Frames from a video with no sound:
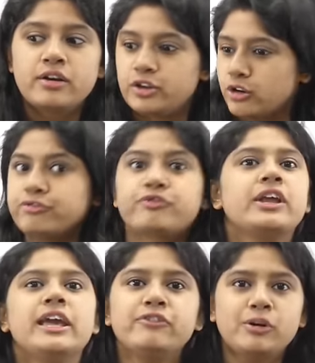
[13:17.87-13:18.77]
you know,
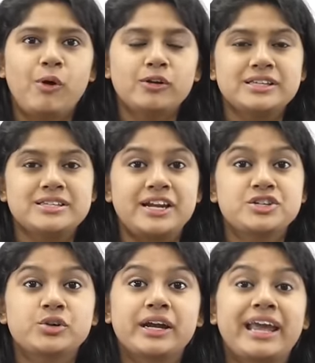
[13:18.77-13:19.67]
free from all the
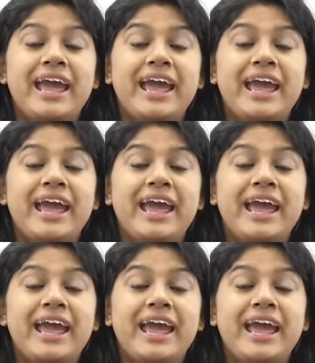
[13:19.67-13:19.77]
sites to get